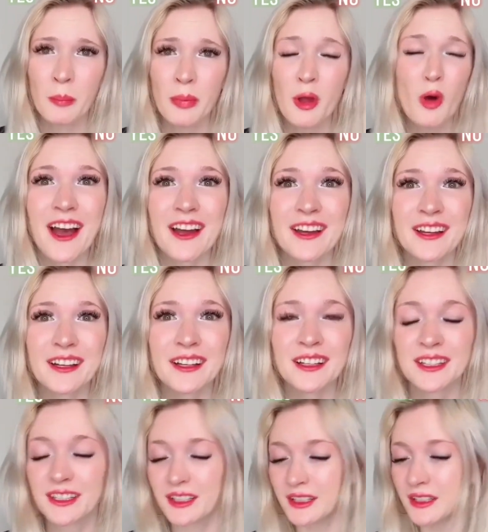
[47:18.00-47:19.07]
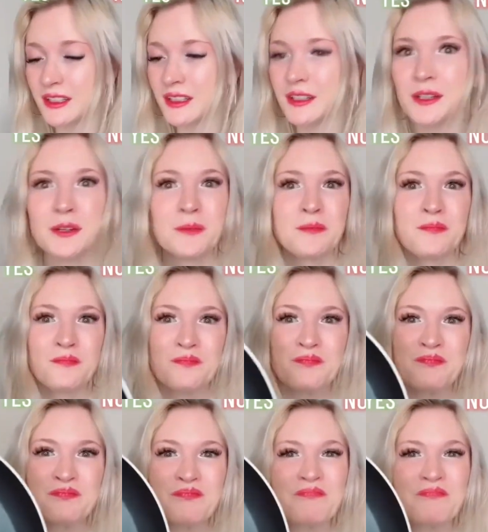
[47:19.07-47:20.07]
Here, send him this frying pan.